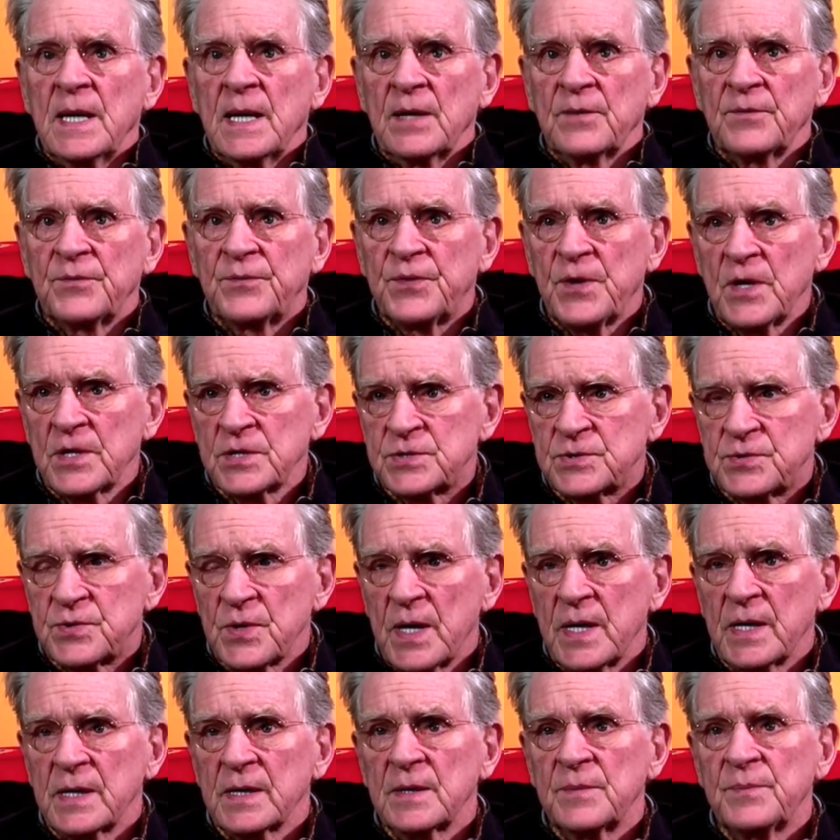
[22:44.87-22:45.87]
and
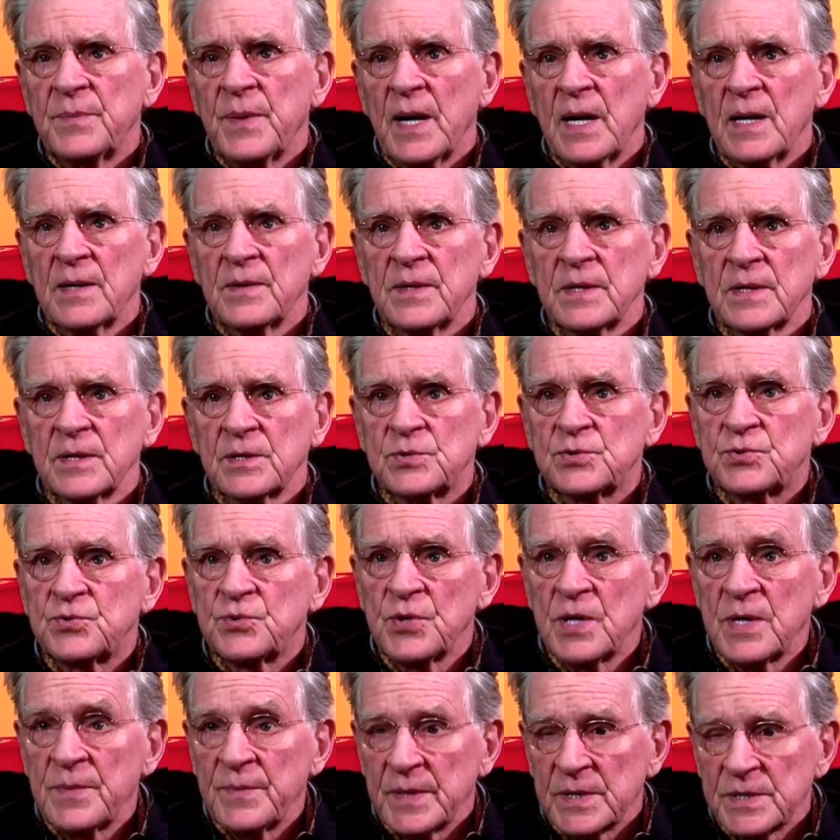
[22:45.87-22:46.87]
frustrated by the
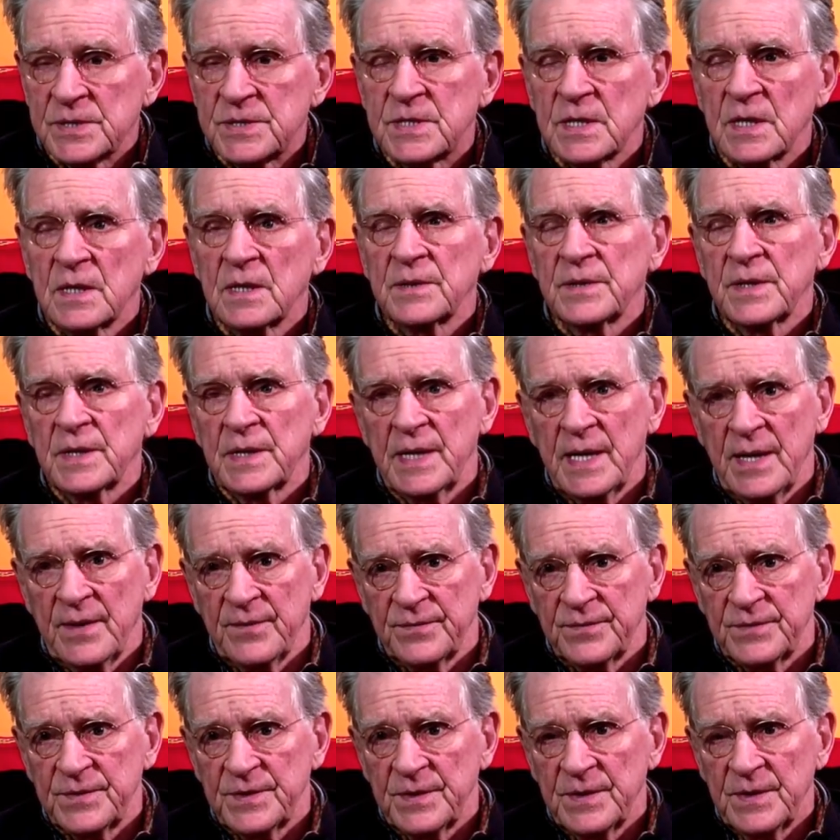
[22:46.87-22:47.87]
extremists on the
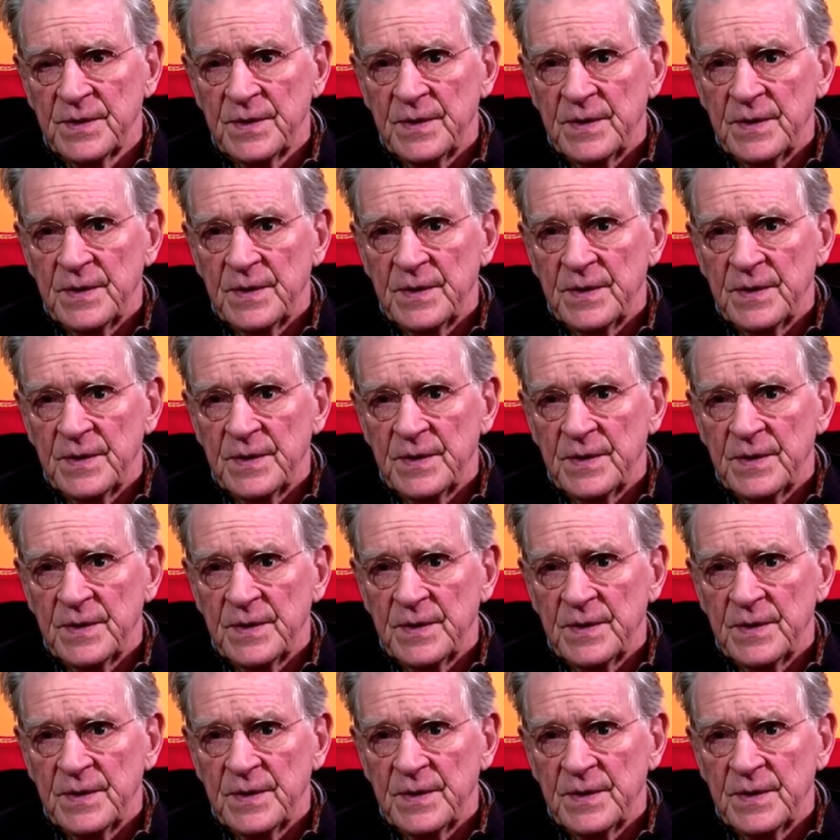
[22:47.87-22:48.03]
left.